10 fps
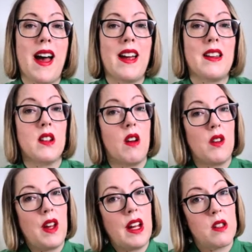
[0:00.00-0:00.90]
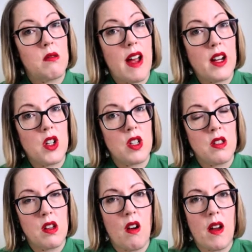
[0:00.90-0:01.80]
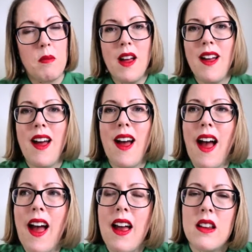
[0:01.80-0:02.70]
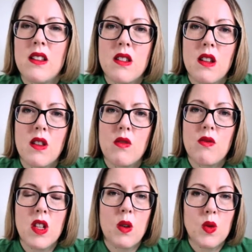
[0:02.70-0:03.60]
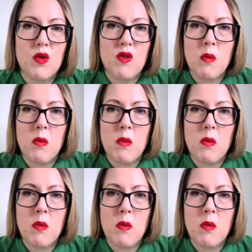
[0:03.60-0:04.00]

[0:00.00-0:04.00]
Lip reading: and kind of interaction time. And the results were